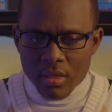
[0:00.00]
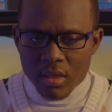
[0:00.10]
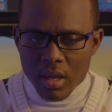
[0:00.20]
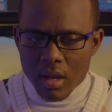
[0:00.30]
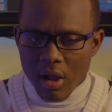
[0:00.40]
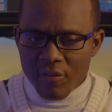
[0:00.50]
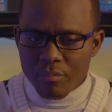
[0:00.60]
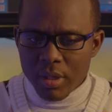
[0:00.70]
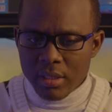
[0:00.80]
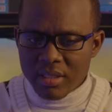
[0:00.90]
they have
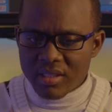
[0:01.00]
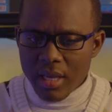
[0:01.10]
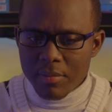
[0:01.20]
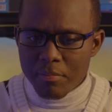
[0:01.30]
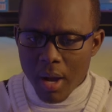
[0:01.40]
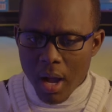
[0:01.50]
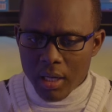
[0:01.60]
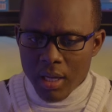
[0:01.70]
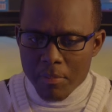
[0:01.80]
been sent back